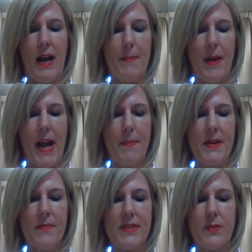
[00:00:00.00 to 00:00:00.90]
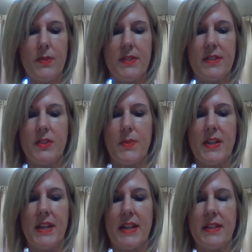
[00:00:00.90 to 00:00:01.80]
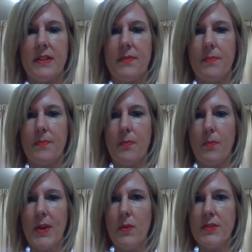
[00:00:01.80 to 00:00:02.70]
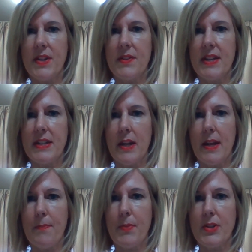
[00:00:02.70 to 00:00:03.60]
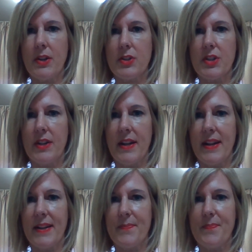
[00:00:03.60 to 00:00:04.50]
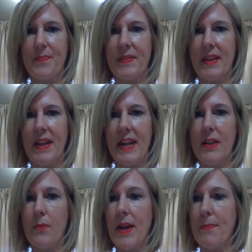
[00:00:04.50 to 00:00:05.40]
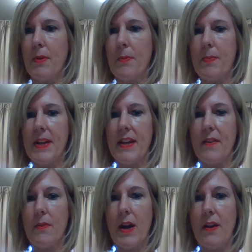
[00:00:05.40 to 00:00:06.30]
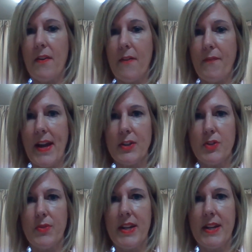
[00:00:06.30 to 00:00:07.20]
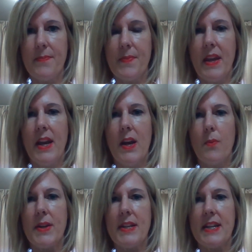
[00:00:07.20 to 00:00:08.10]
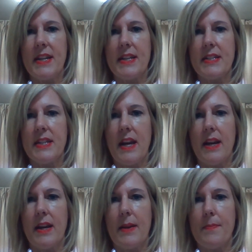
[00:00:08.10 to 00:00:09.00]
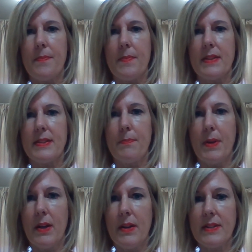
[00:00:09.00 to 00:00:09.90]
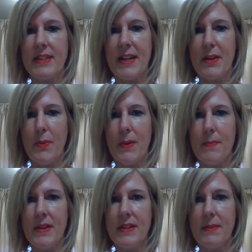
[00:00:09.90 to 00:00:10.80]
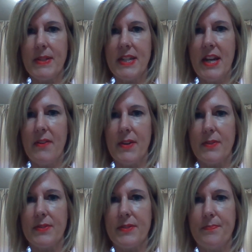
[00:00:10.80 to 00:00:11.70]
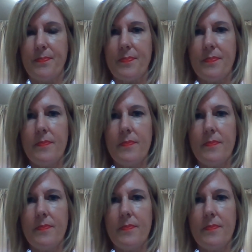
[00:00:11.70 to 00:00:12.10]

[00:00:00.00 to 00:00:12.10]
How many resources do we need? We also need a production line. In a way, probably a factory. We need some plant and equipment and materials